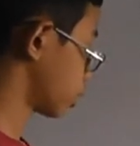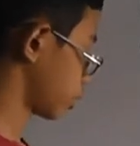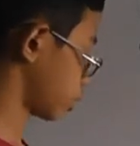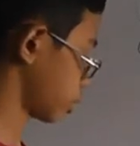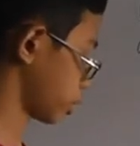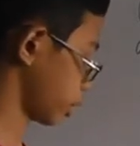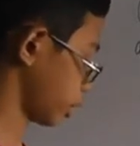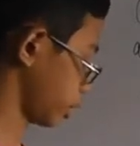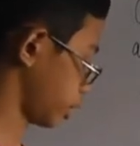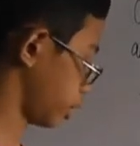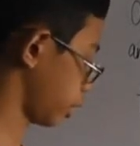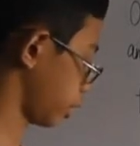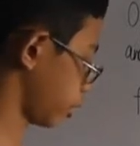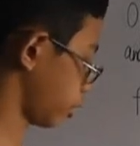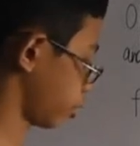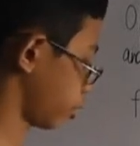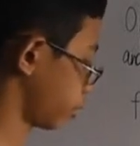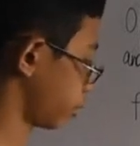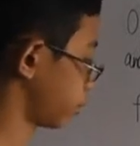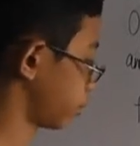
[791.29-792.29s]
Okay, now
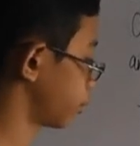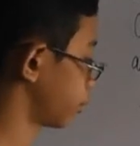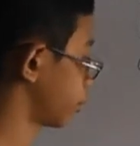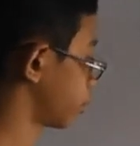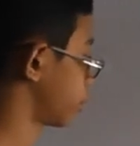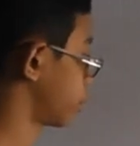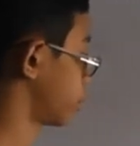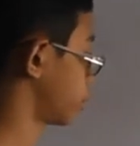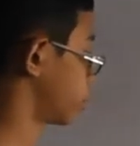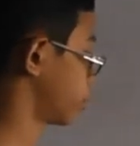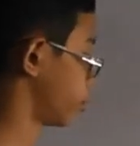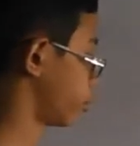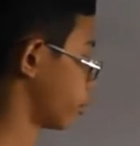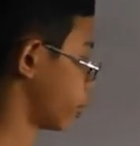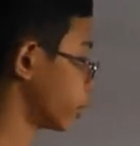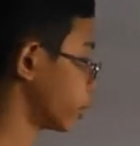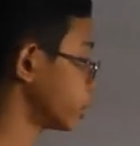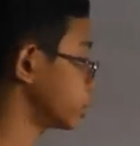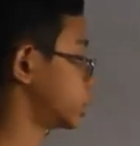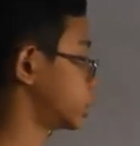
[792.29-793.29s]
we're
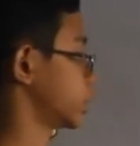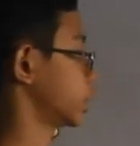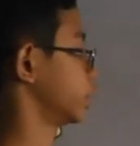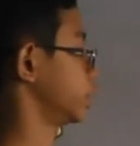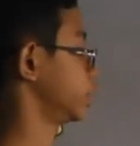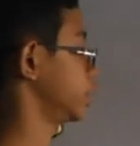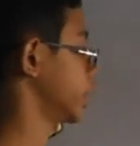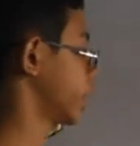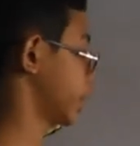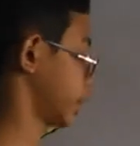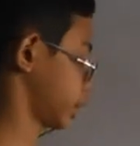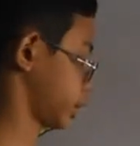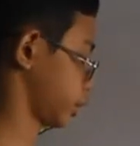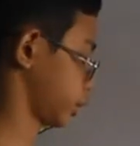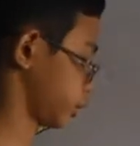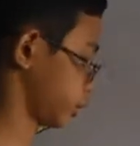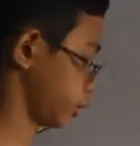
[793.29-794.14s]
not done yet.